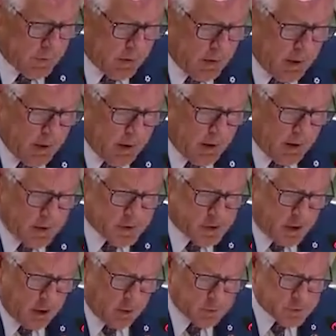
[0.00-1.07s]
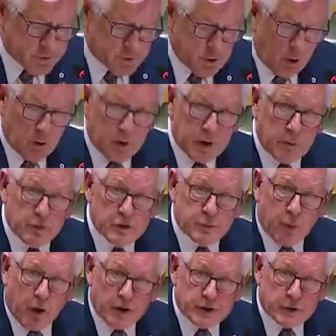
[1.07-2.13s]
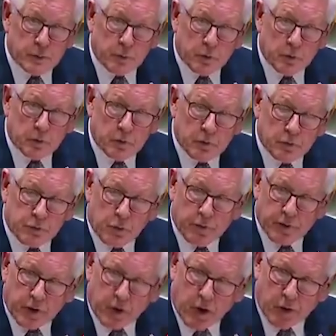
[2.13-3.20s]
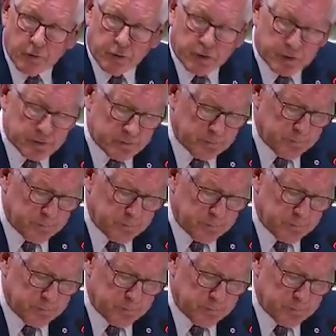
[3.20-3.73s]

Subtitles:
Experts viewed this move as a shift in Canada's stance.